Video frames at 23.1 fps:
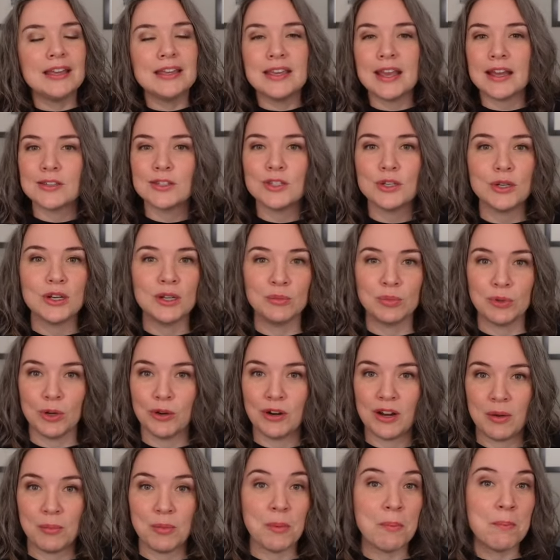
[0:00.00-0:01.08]
Yes, you can
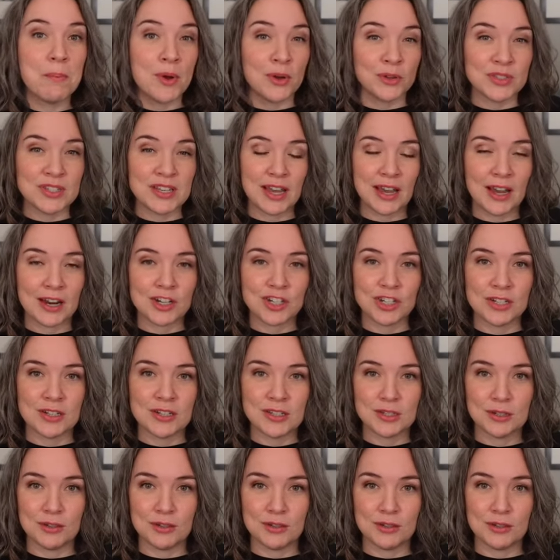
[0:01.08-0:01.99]
program a multi action.